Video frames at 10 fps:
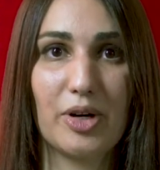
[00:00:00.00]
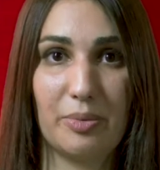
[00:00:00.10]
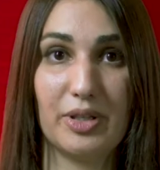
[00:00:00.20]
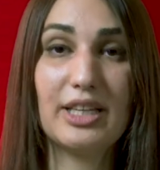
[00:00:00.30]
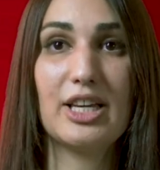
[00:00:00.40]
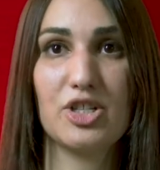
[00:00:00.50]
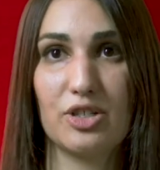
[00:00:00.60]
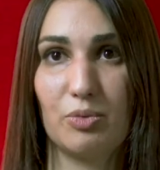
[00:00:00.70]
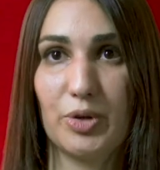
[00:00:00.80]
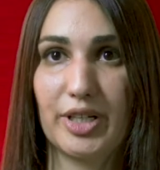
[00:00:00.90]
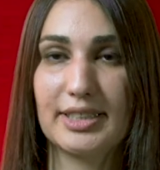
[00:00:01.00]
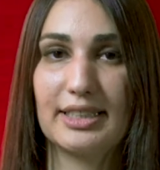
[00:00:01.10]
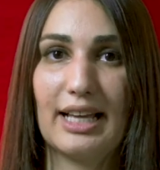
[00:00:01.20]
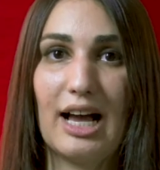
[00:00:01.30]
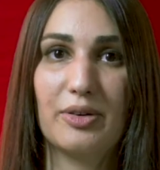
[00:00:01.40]
communication
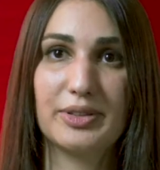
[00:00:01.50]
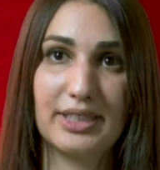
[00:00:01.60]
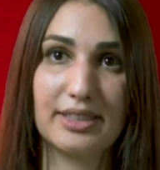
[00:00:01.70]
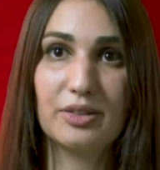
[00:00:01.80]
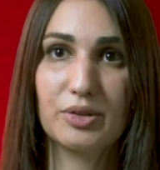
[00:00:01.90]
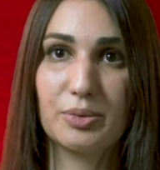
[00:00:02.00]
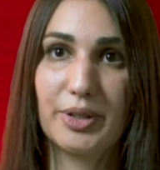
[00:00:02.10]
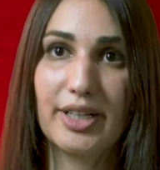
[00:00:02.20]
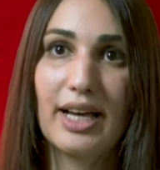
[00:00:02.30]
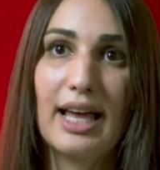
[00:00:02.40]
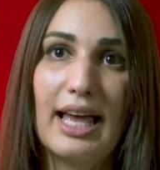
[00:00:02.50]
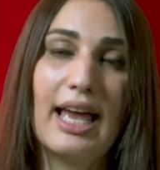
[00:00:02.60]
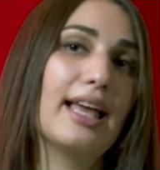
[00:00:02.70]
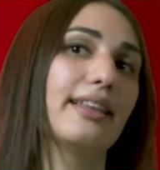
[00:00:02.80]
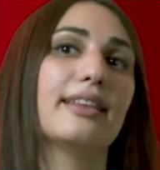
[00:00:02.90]
works and how signals work,
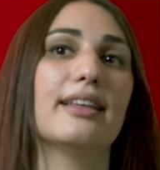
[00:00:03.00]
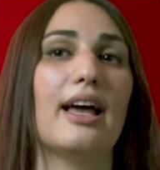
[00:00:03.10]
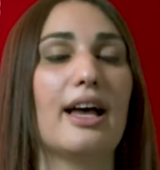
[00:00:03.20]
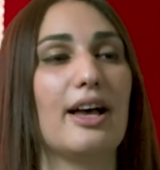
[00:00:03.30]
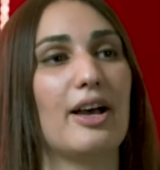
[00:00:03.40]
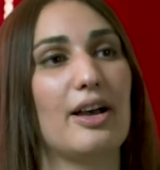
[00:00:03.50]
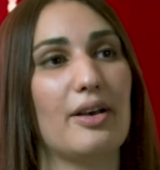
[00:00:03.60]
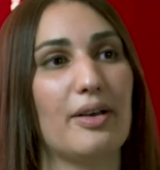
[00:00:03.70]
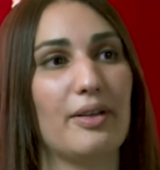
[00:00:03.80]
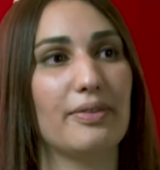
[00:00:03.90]
and uh,